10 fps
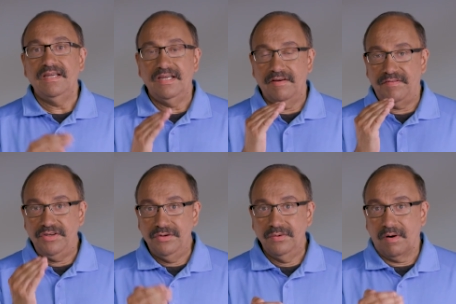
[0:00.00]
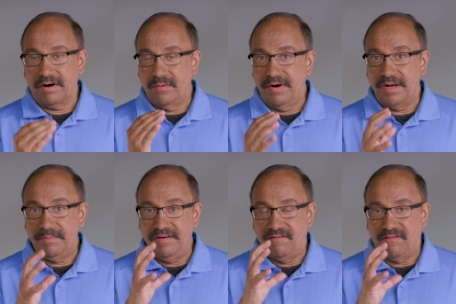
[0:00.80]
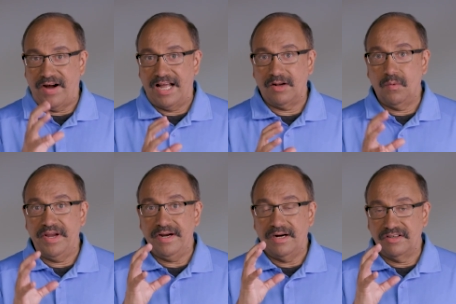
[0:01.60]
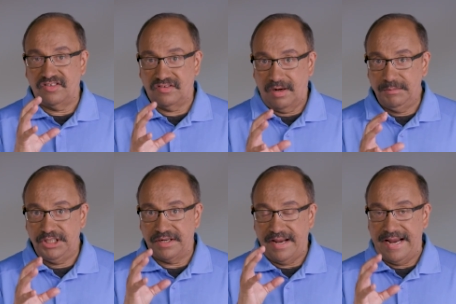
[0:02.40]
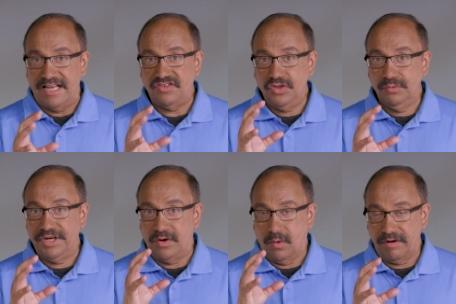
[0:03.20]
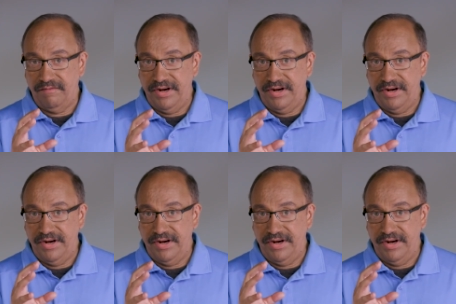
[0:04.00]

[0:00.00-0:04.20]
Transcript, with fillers: If you are going to be following a subject as you record